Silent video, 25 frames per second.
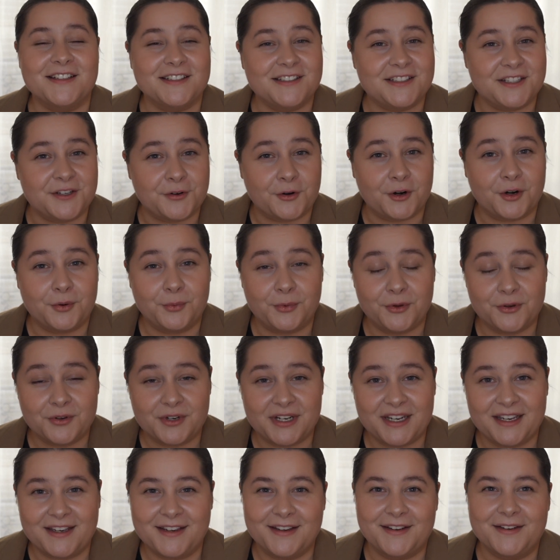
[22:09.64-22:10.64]
Dior
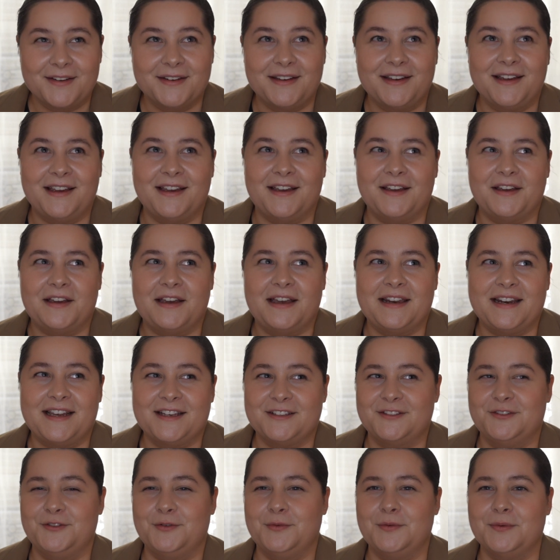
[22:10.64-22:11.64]
Beauty, and
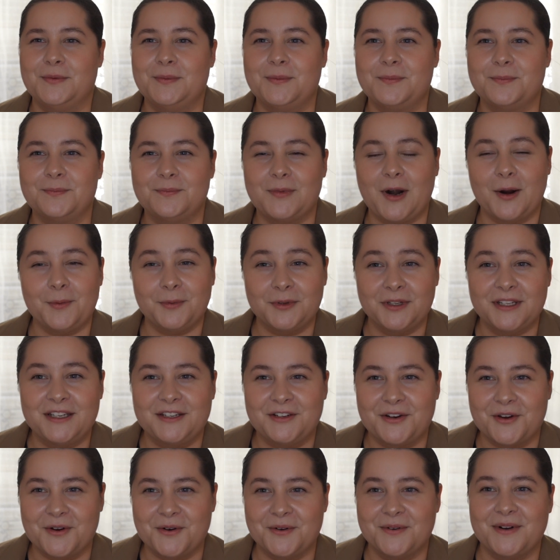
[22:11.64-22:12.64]
as you probably
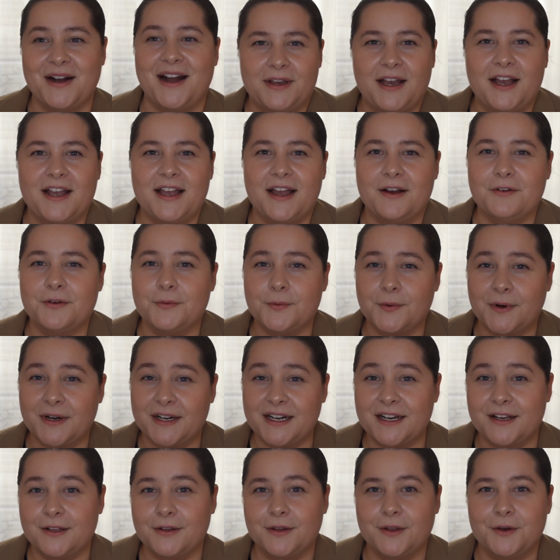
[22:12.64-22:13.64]
know, I have a
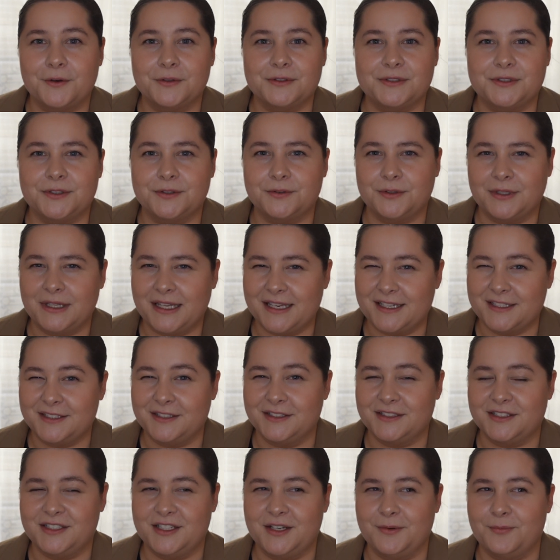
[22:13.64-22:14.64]
very close
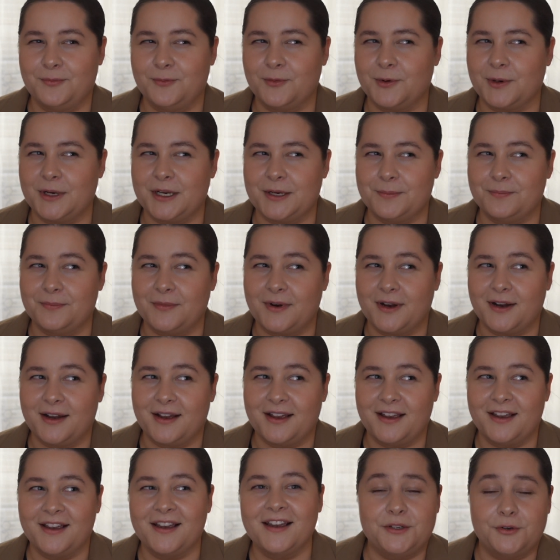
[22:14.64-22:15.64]
relationship with
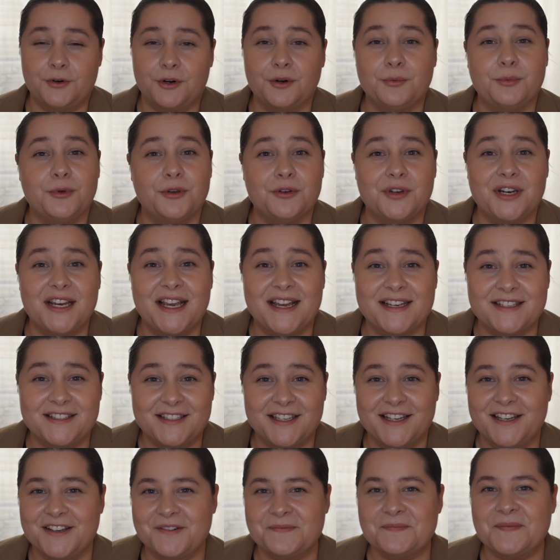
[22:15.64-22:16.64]
my Dior Beauty
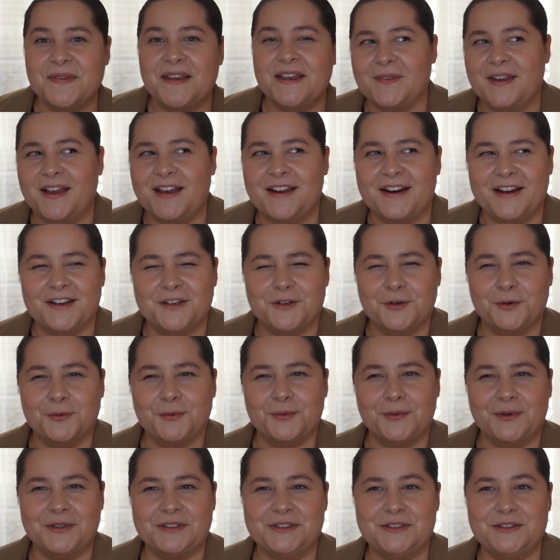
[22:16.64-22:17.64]
SA, and I don't
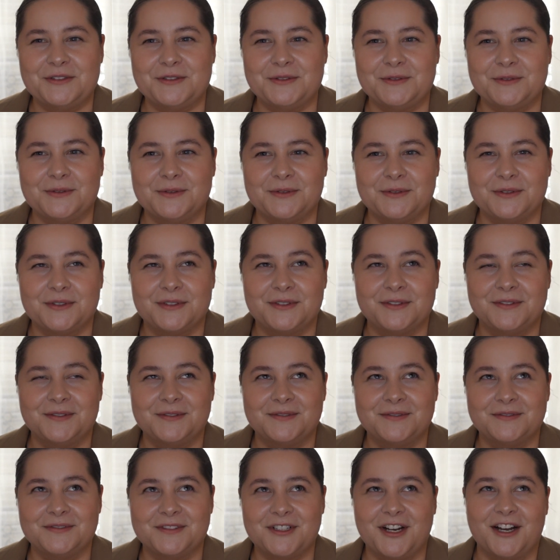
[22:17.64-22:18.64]
want to
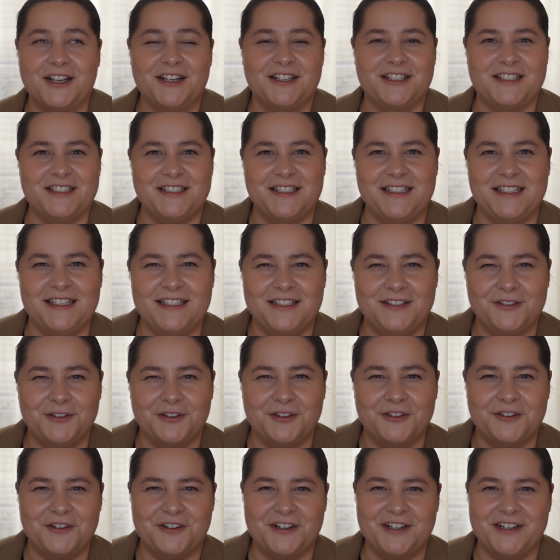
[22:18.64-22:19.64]
kind of cheat
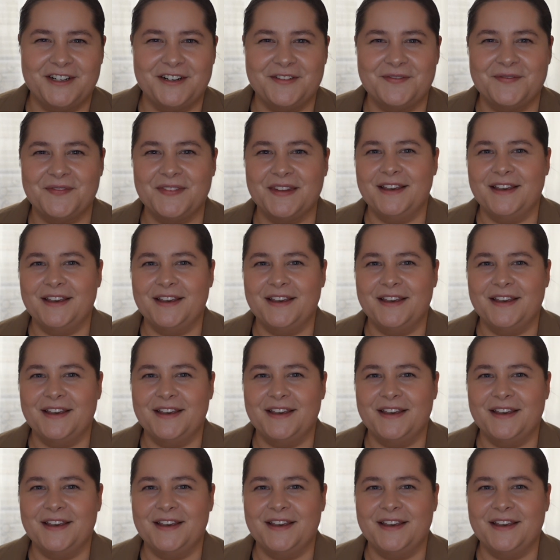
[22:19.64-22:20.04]
on her